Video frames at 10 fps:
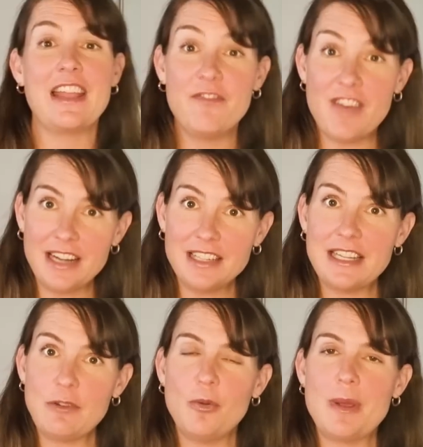In fact,
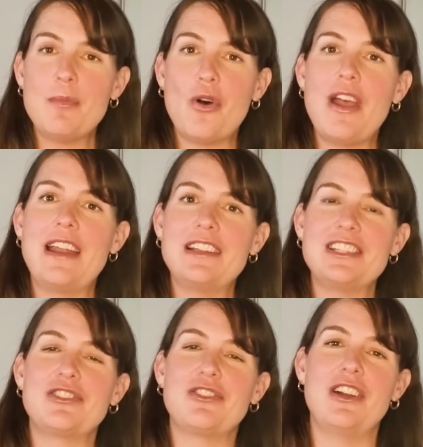it will be more
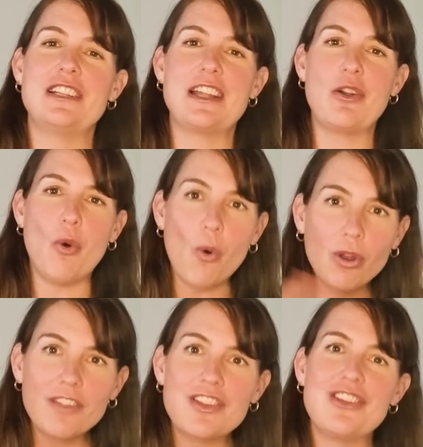energy storage than
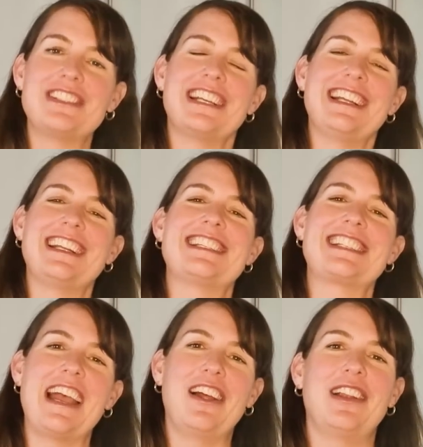all of the utility
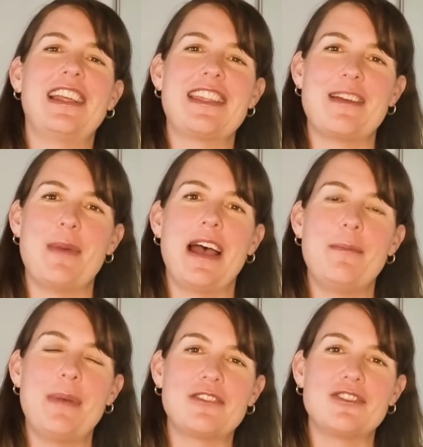scale lithium
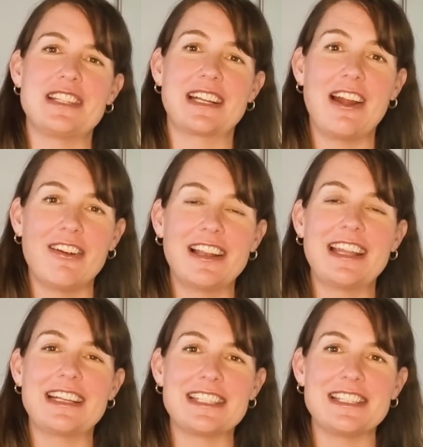ion batteries that
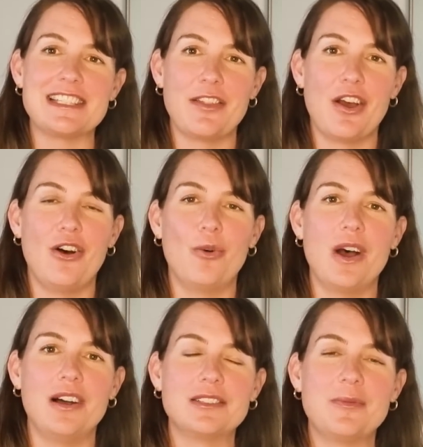currently exist in the whole
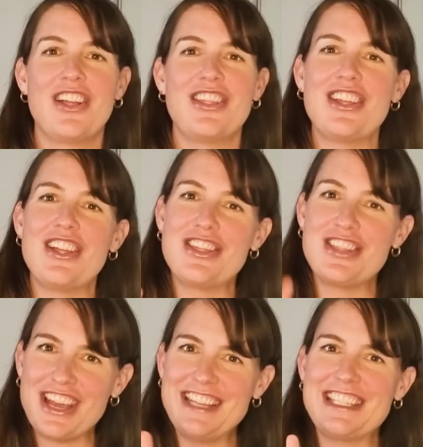world. The
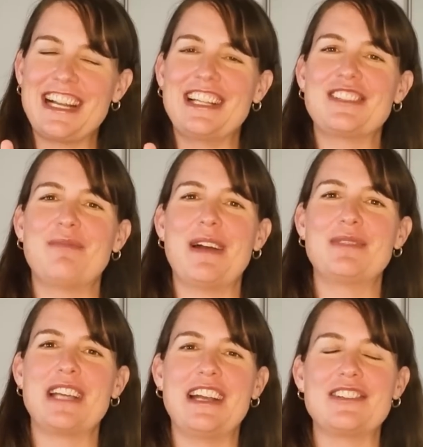third challenge of
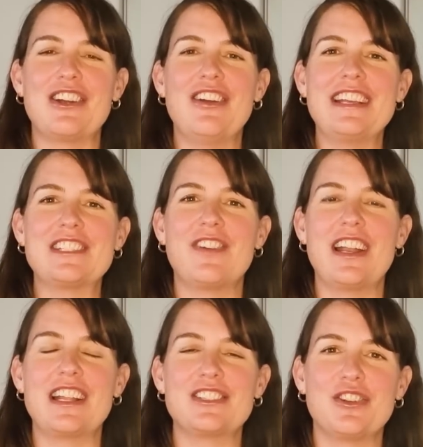pumped hydro is
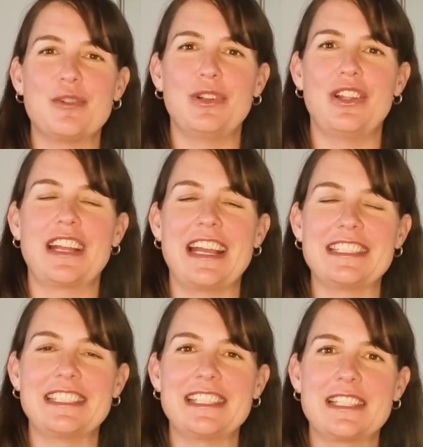finding suitable
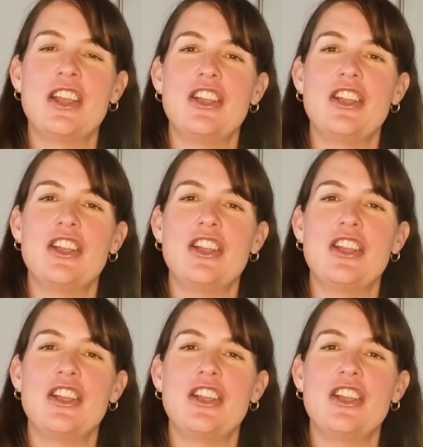locations.